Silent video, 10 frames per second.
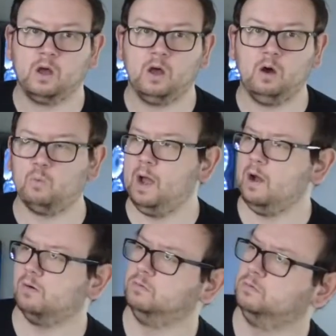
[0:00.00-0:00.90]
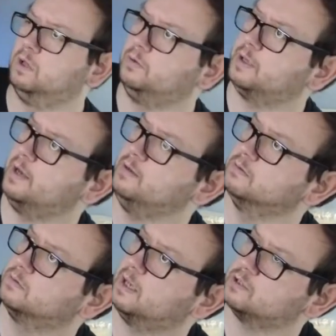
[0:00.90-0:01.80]
Oh wow, okay,
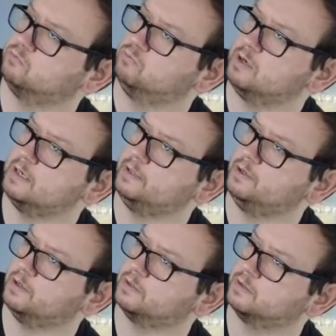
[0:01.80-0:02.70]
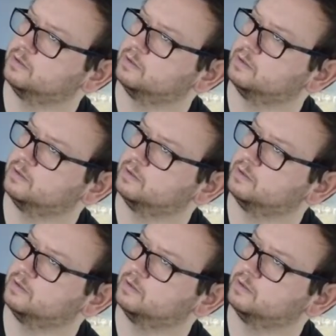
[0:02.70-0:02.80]
that's really good.